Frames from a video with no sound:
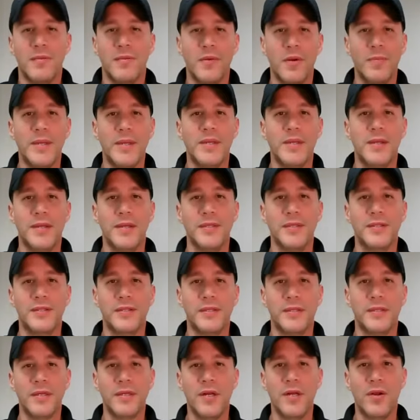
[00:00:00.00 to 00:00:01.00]
Well,
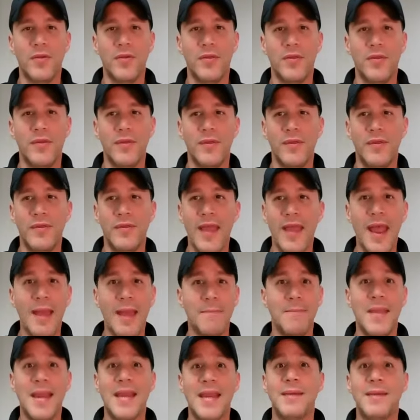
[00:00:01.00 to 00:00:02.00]
because
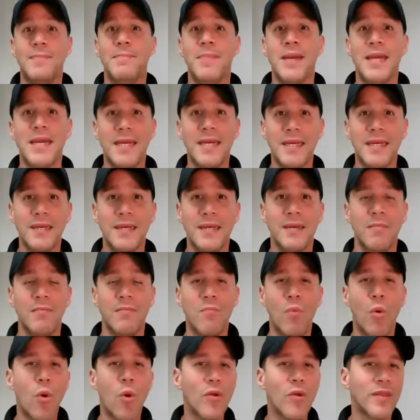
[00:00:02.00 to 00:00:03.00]
that made me
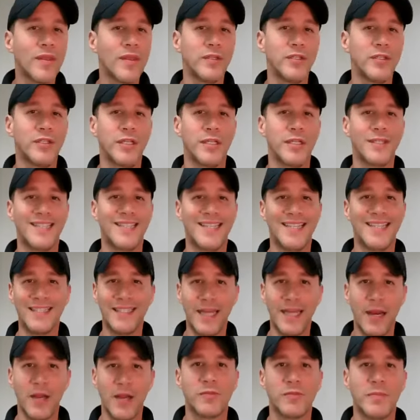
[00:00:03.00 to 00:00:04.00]
more than just a
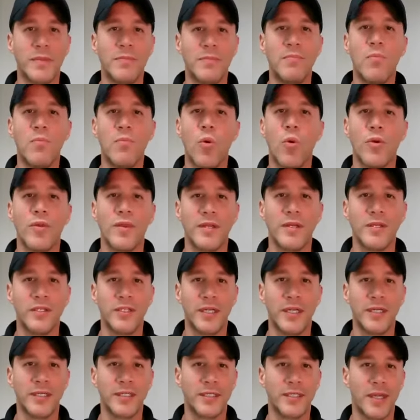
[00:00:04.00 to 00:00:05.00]
salesman, more than
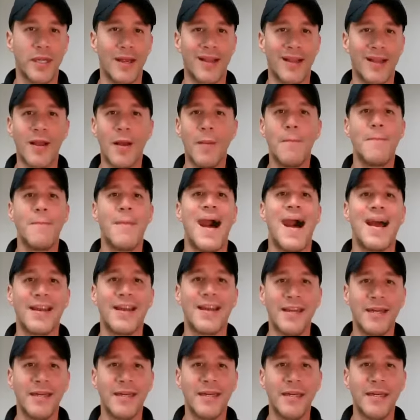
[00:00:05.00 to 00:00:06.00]
just a
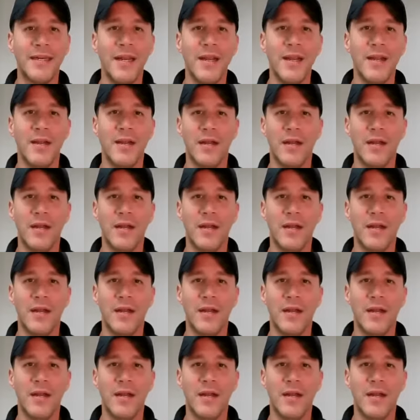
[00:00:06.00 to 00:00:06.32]
commodity